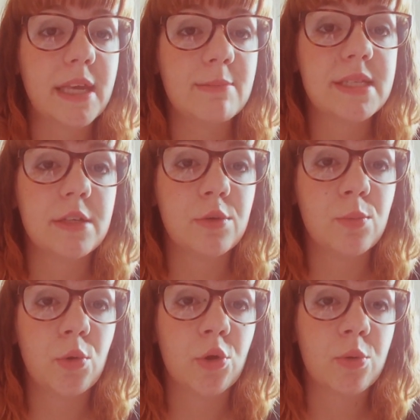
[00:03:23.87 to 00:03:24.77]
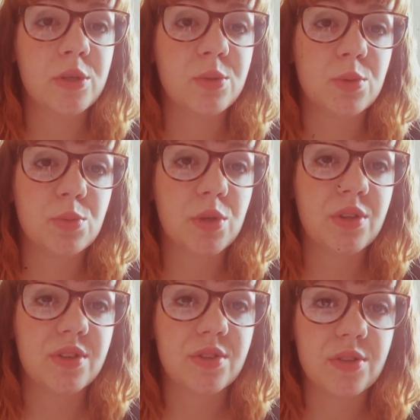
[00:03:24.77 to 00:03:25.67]
Gibson and Walk, which was one
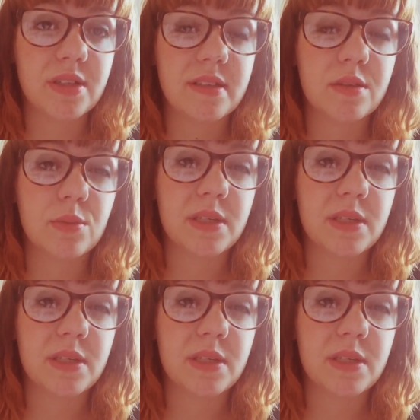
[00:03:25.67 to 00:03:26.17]
of the studies that